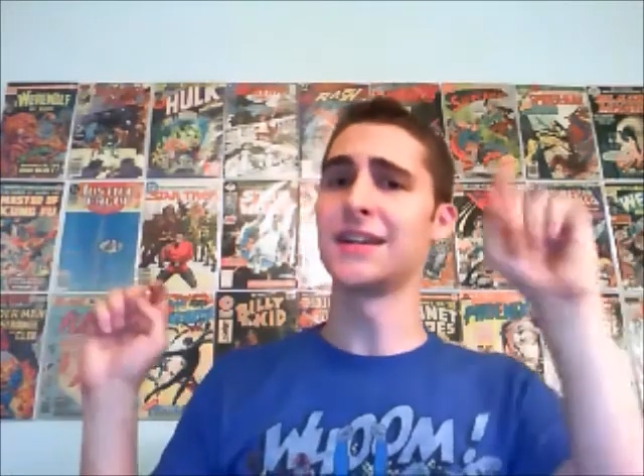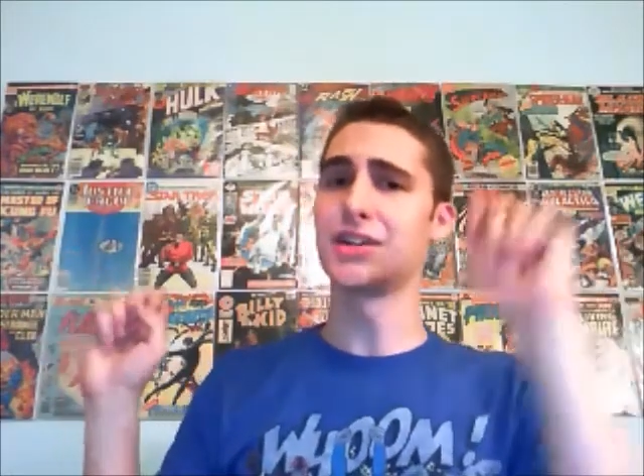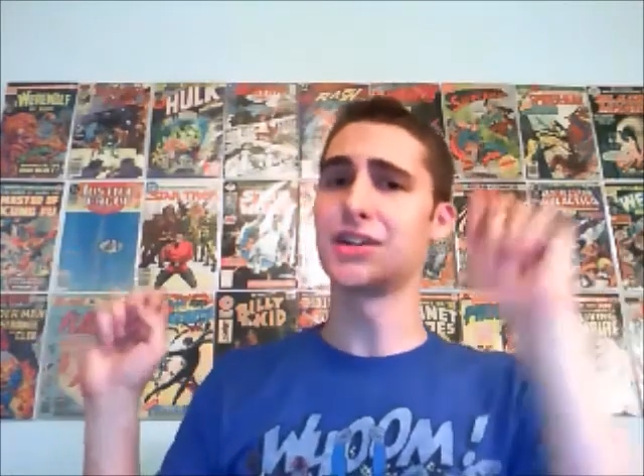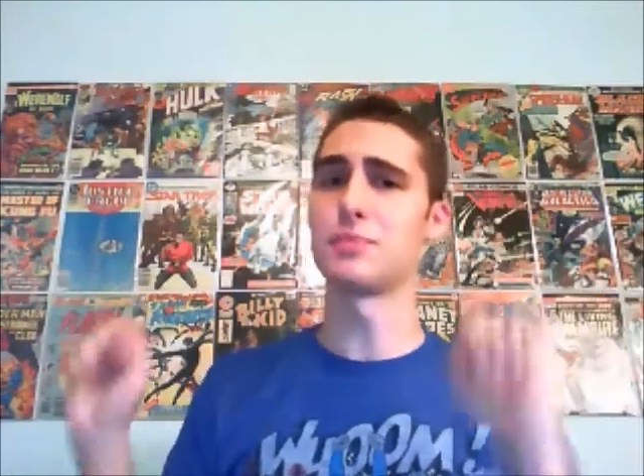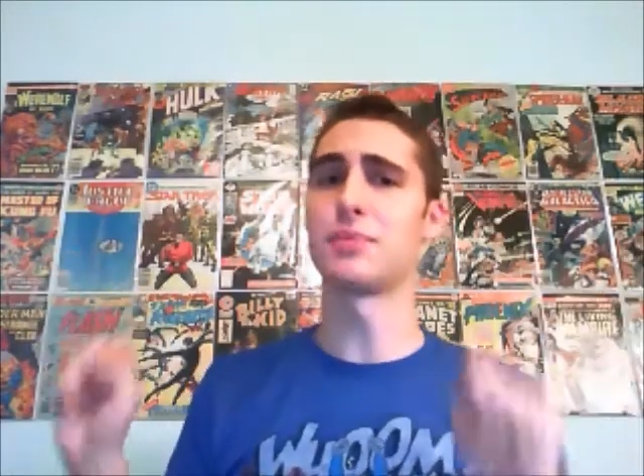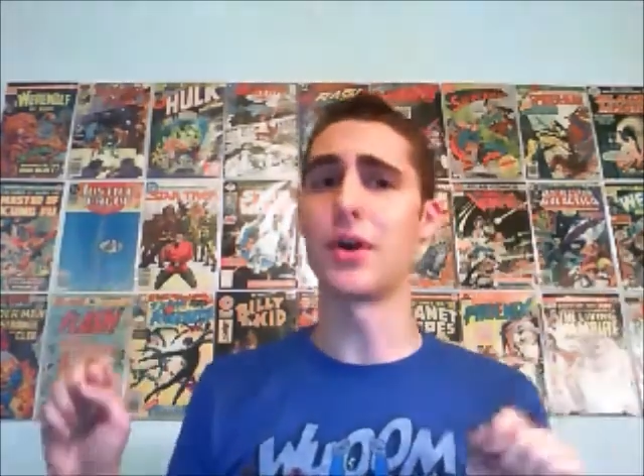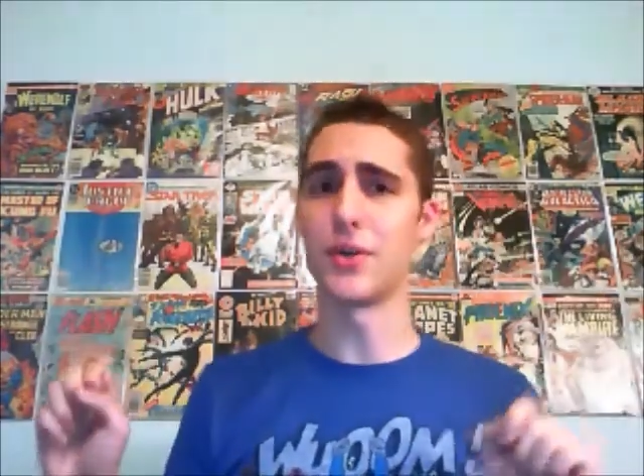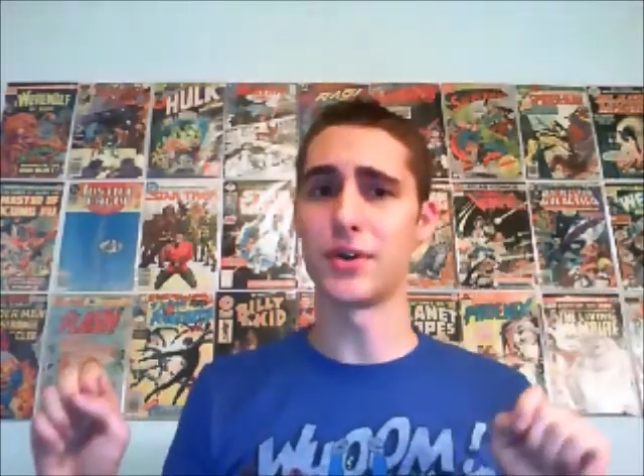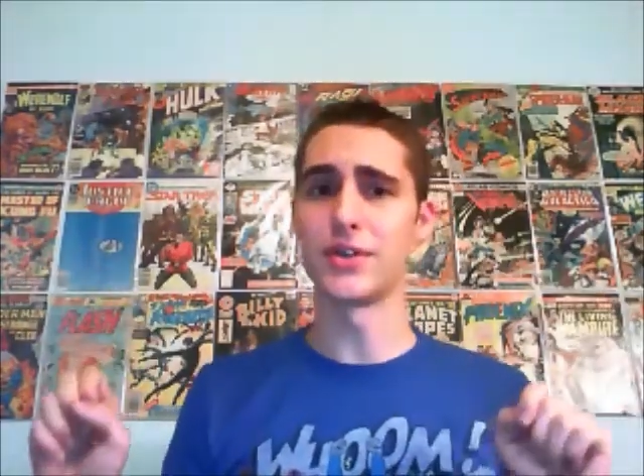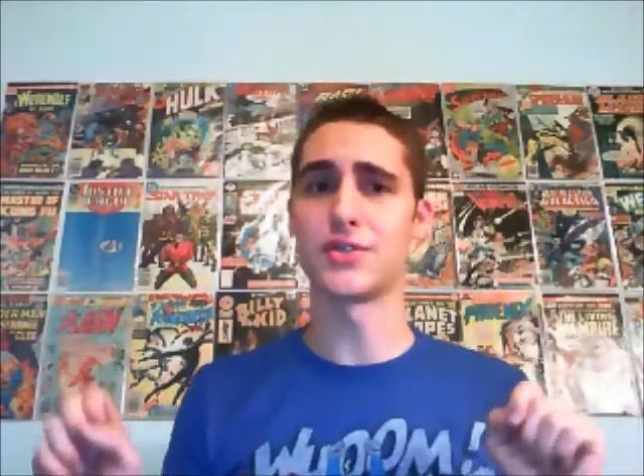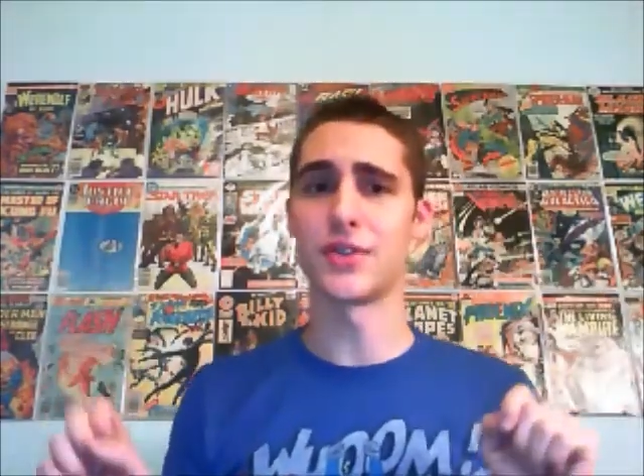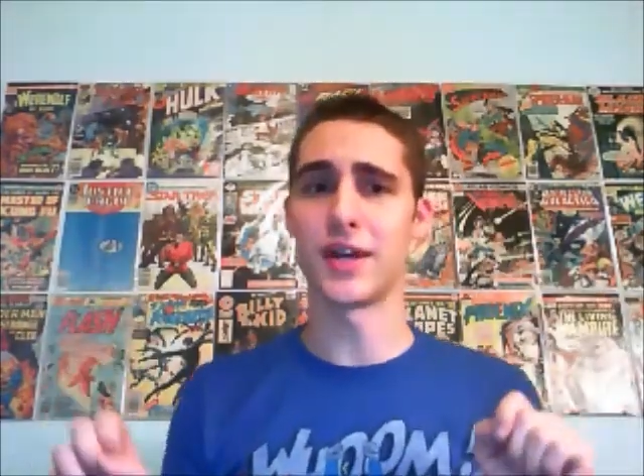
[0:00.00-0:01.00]
get your
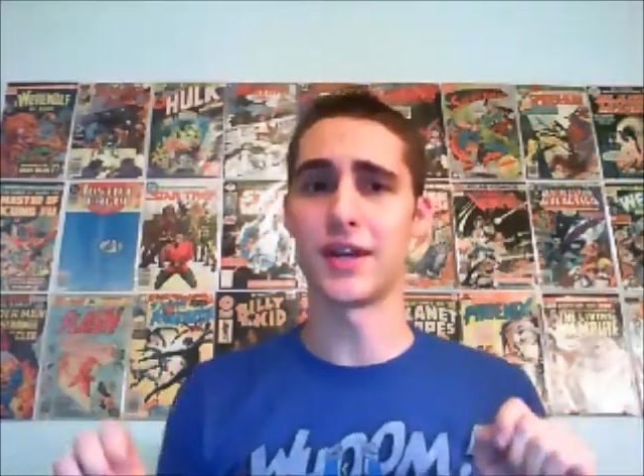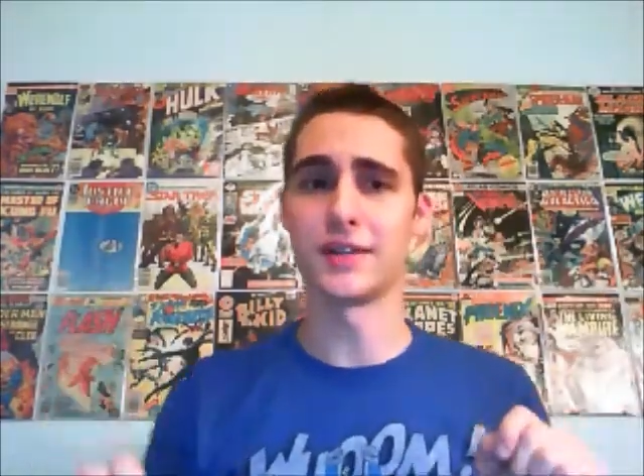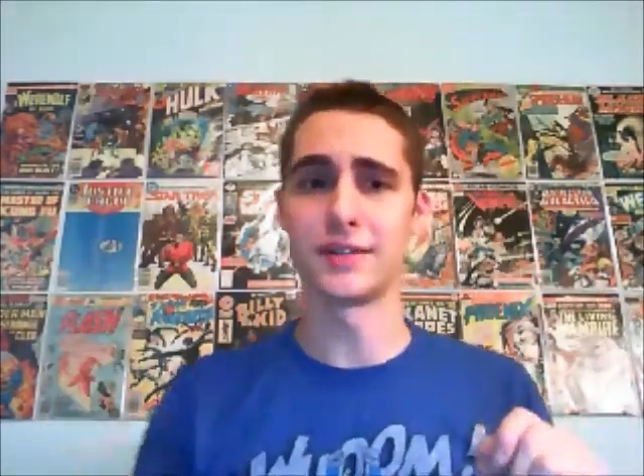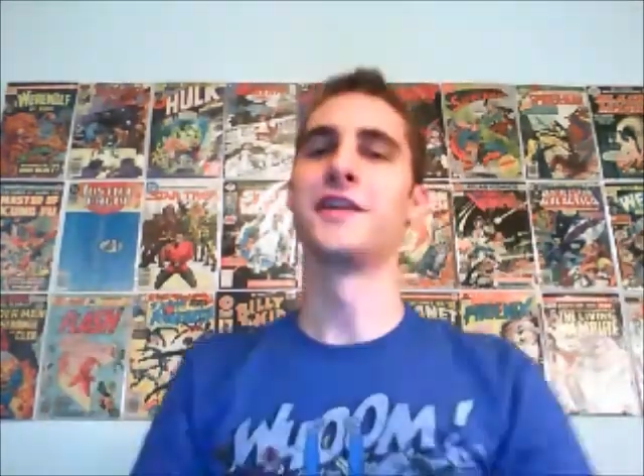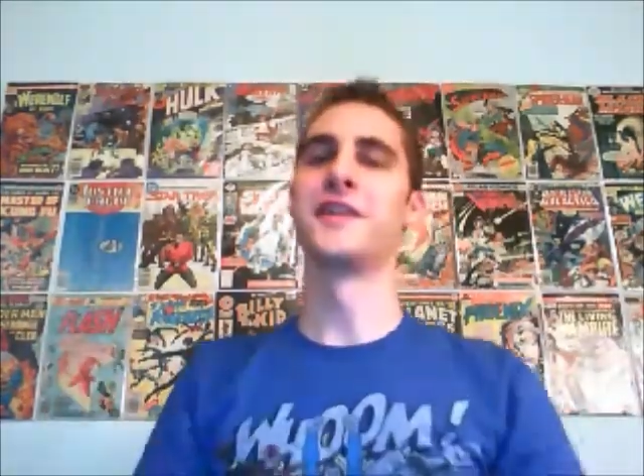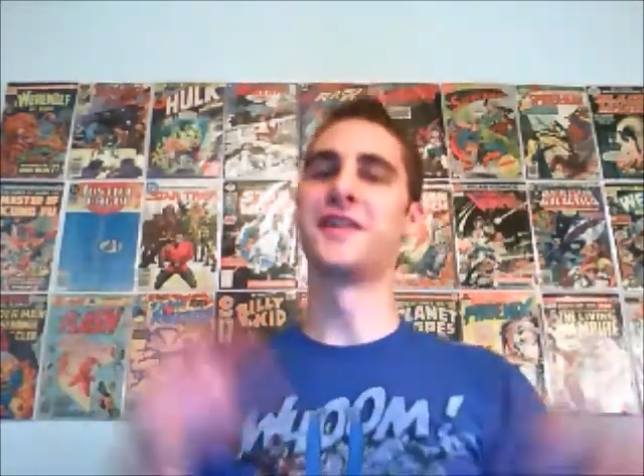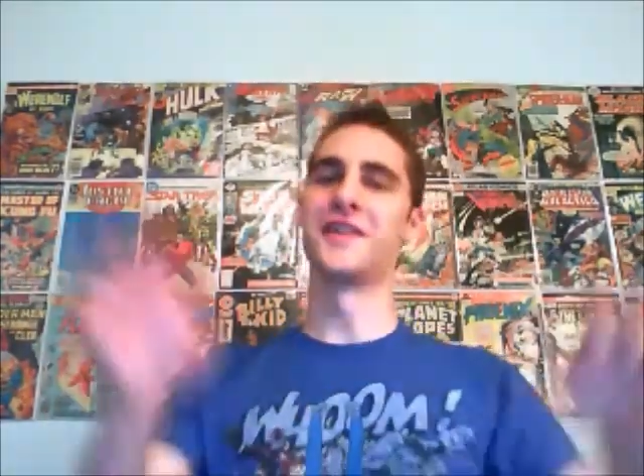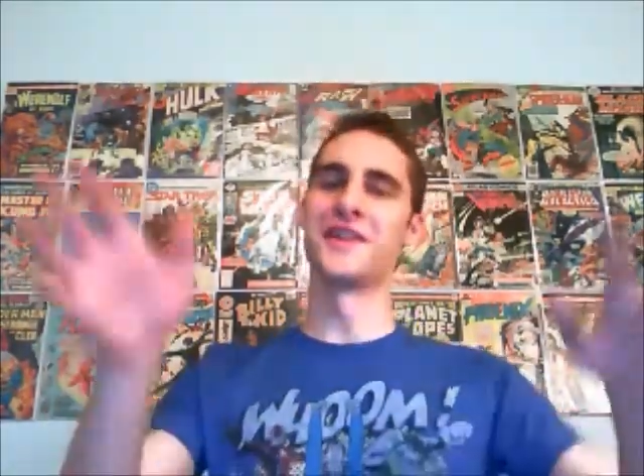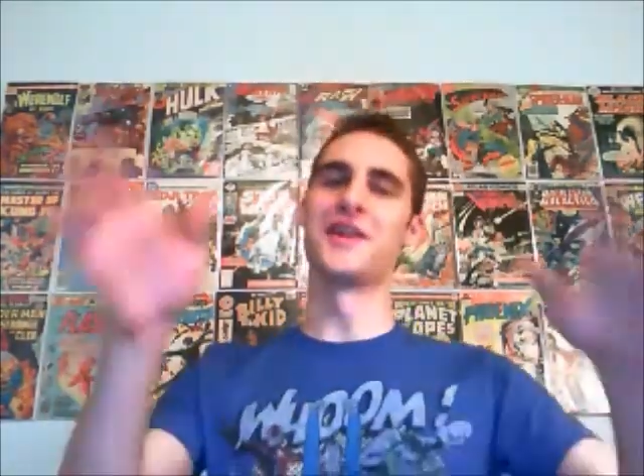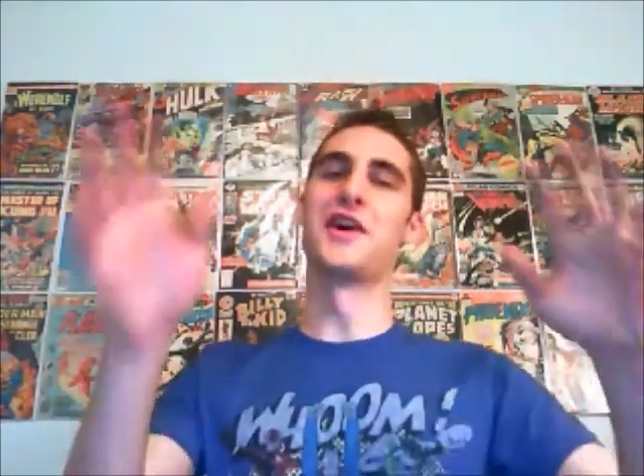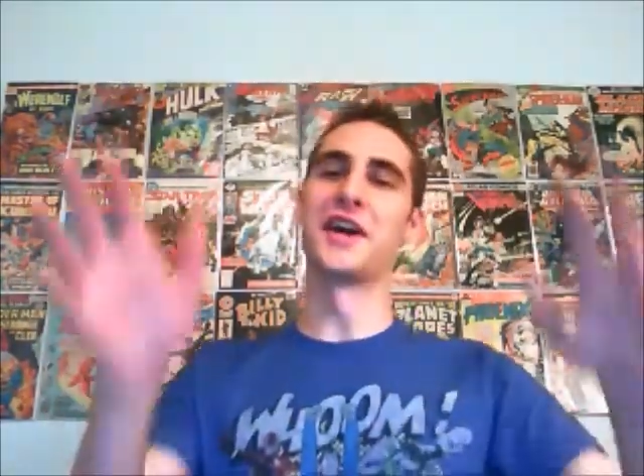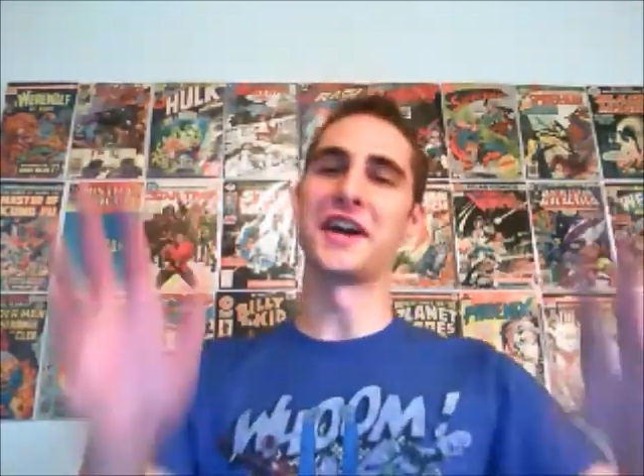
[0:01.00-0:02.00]
priorities straight.
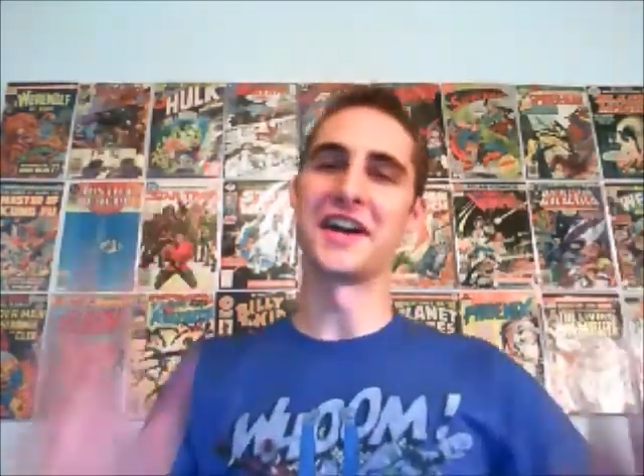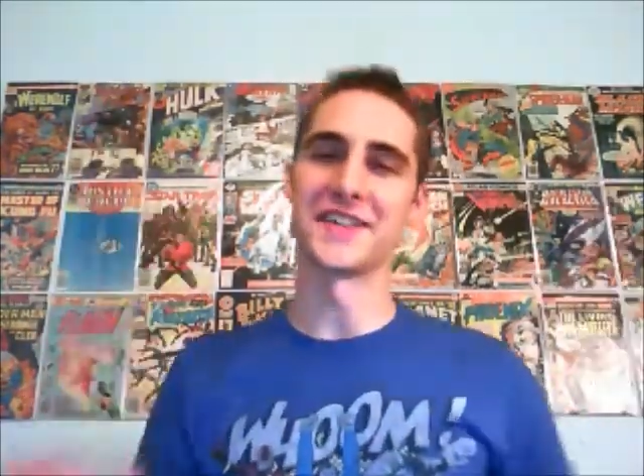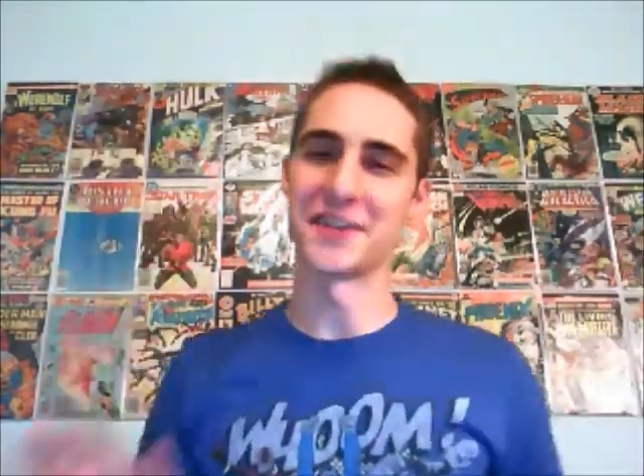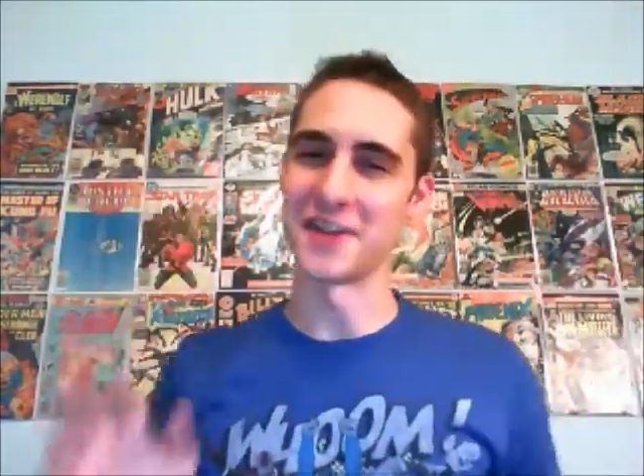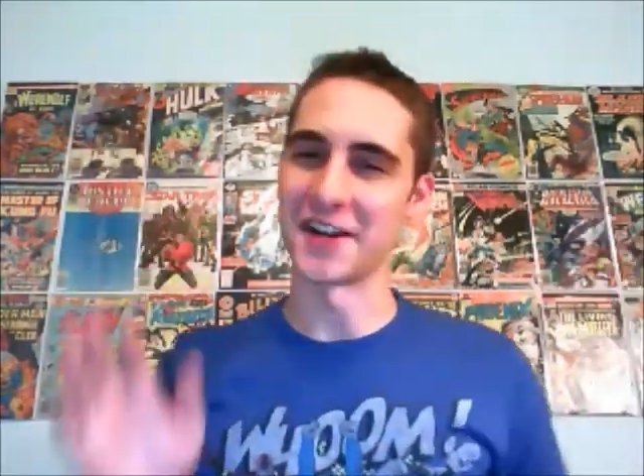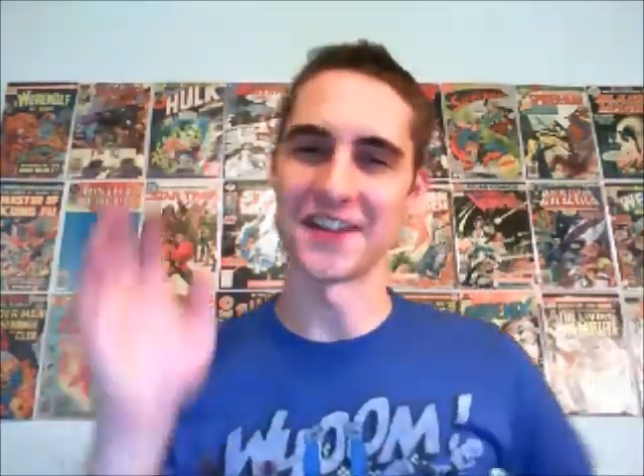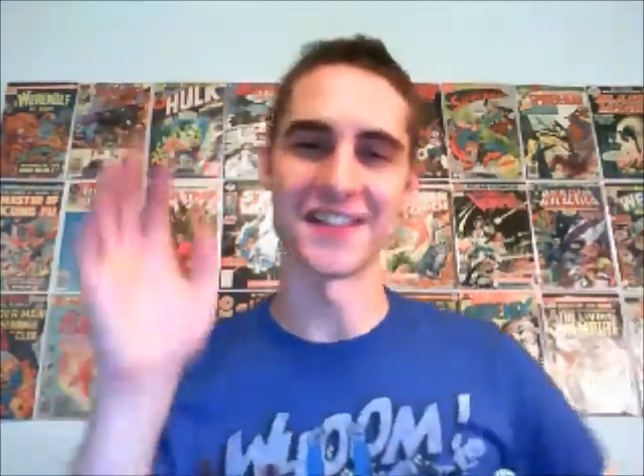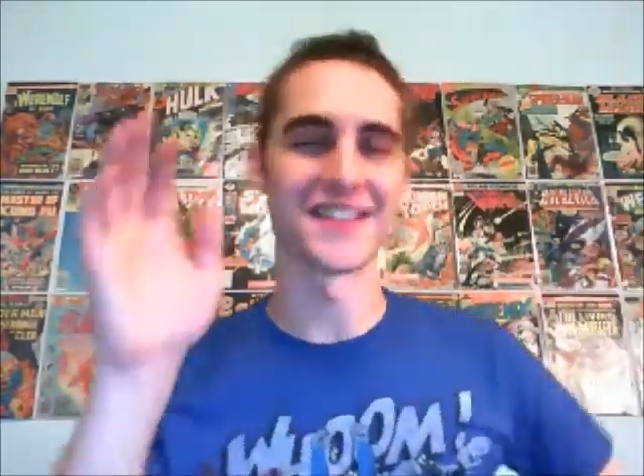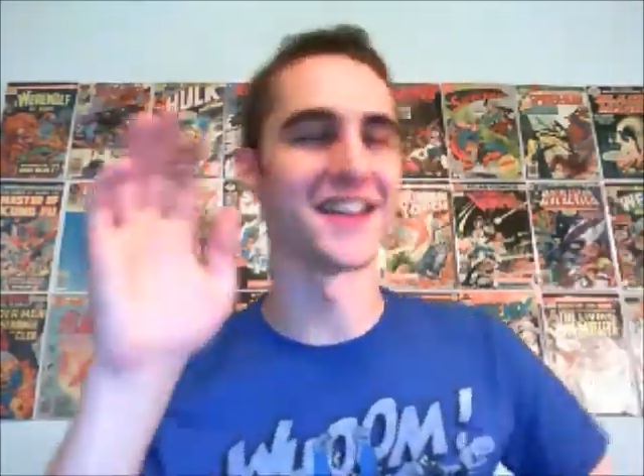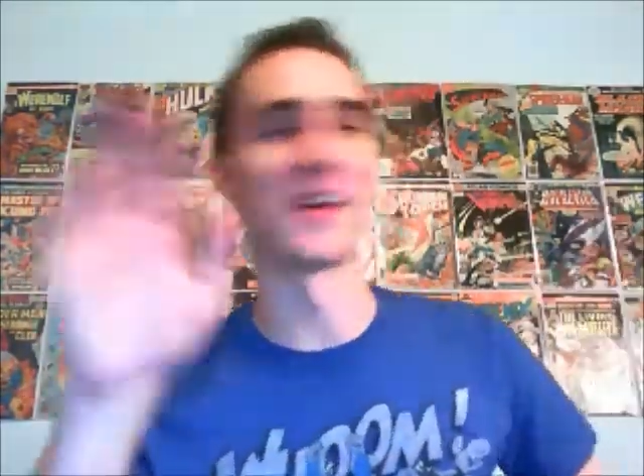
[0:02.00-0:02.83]
All right, guys. I